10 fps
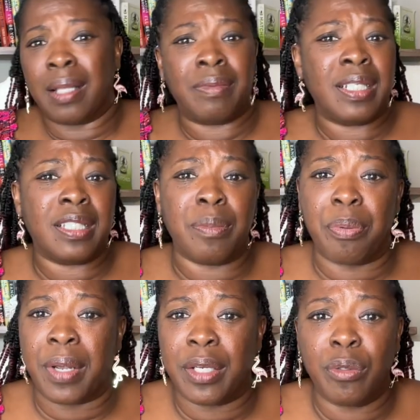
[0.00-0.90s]
This is a
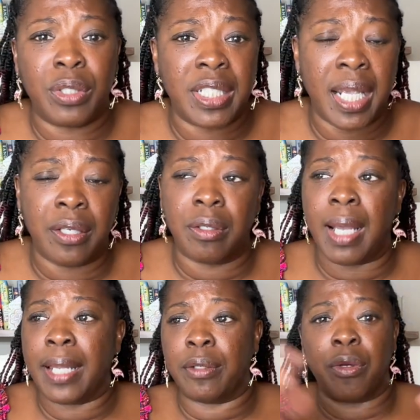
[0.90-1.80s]
brand new channel.
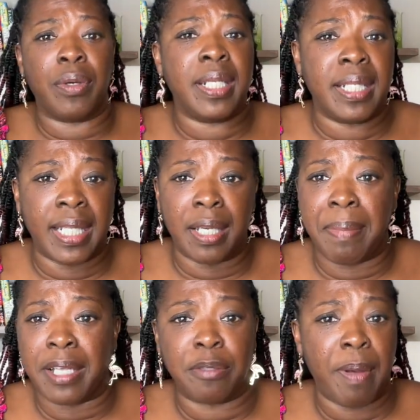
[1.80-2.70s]
I don't know anything
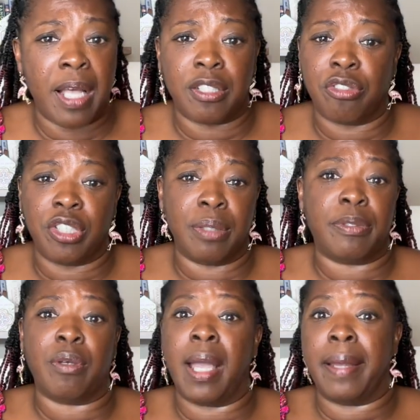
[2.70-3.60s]
about sponsorship,
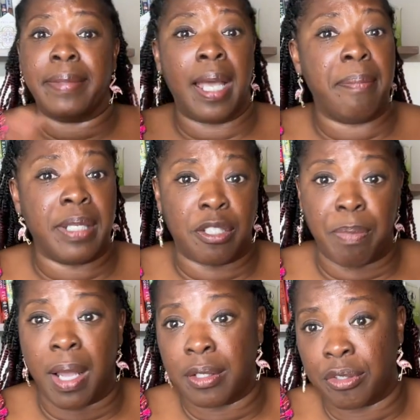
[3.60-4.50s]
so I'm not being
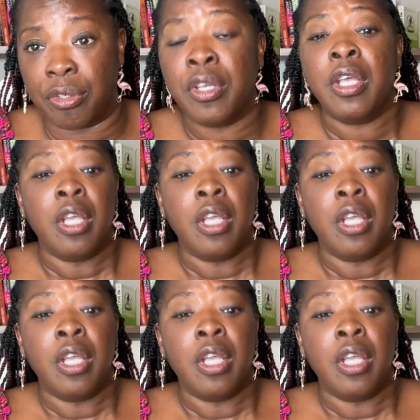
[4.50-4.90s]
sponsored.